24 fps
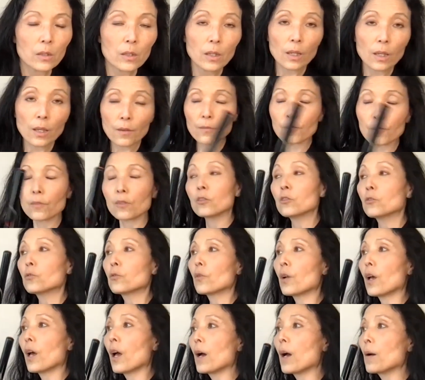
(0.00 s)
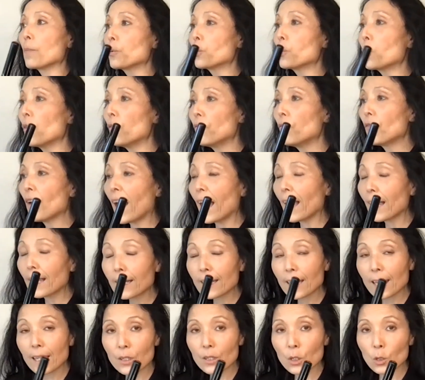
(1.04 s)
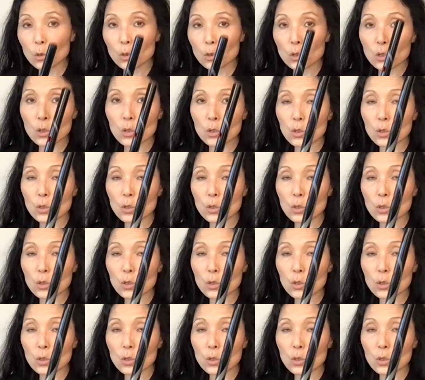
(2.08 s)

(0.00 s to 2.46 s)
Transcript: It provided your